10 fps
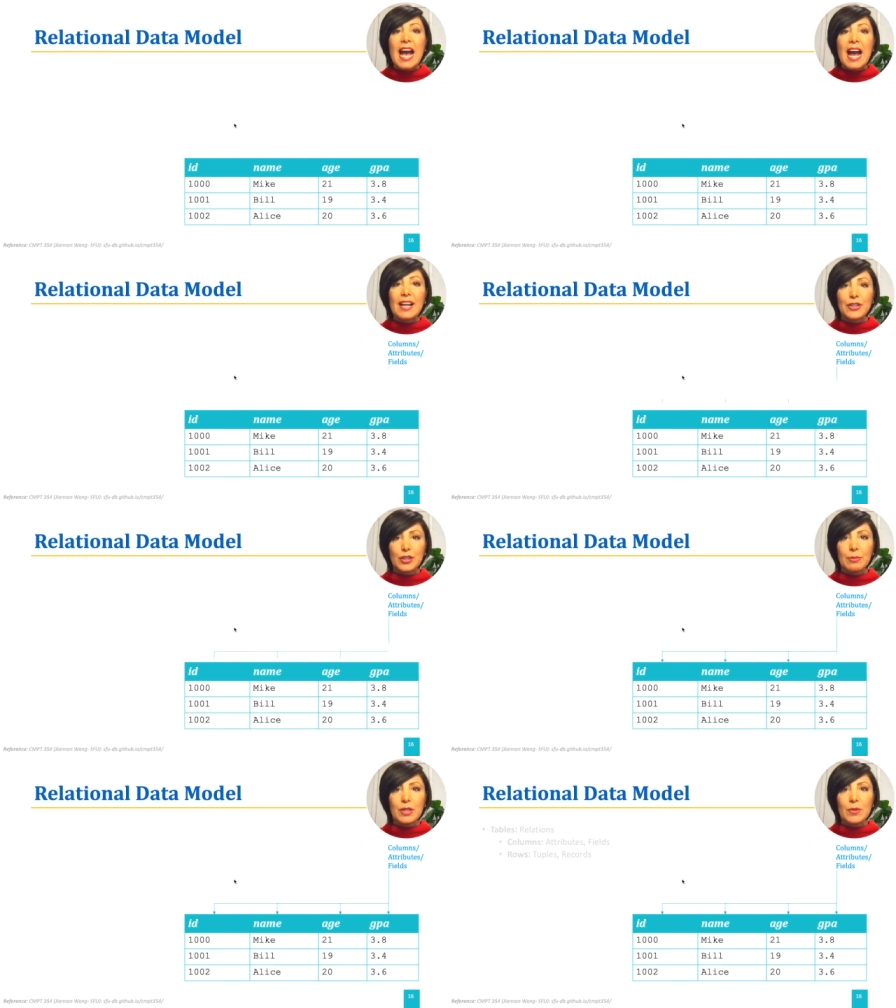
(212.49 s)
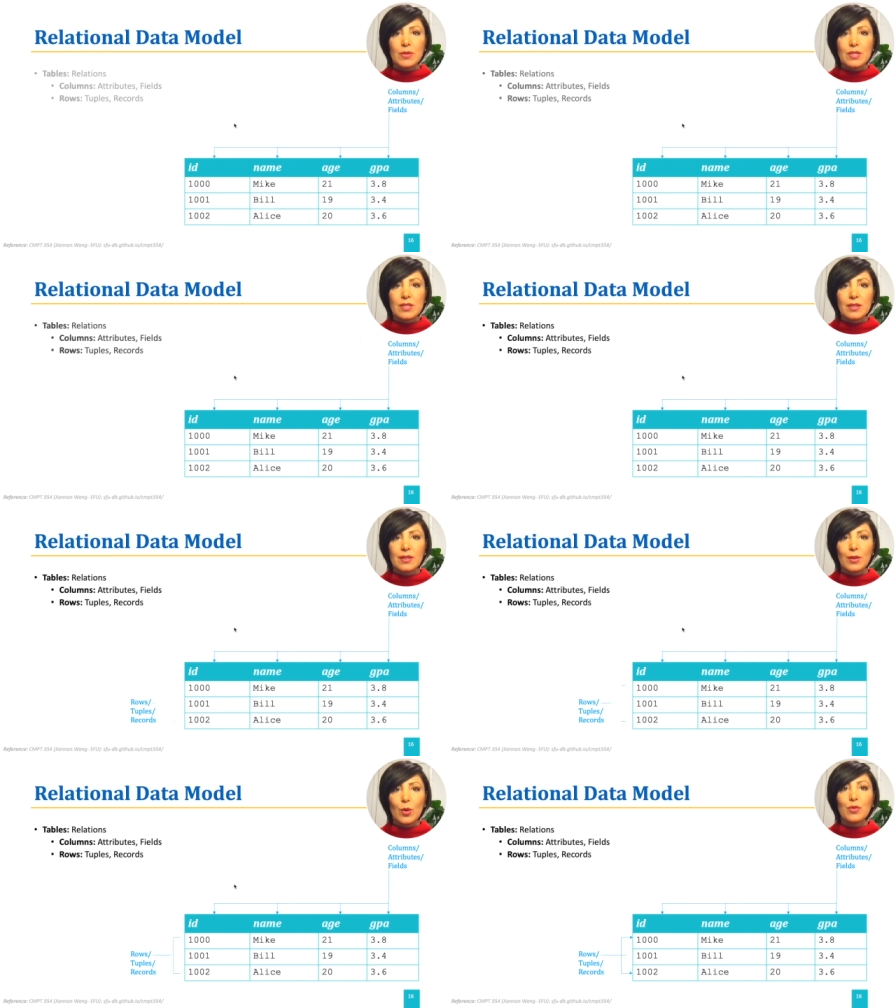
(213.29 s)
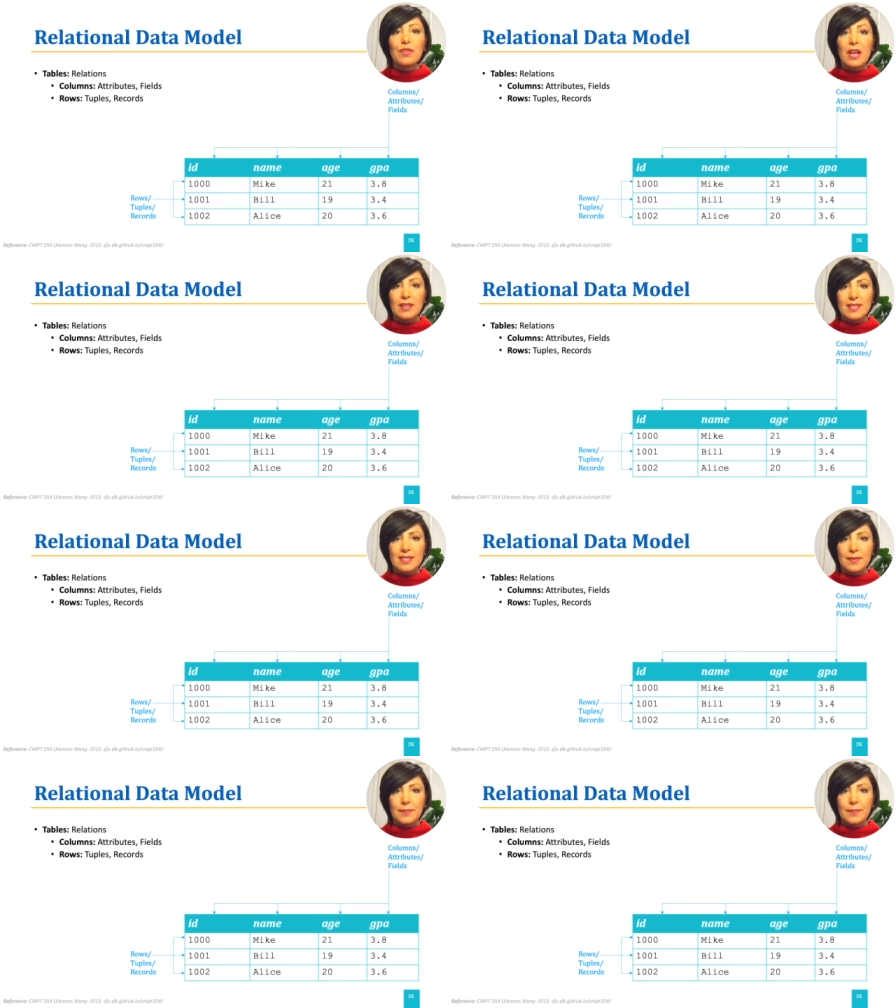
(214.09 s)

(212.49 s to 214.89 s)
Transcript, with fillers: attributes or fields.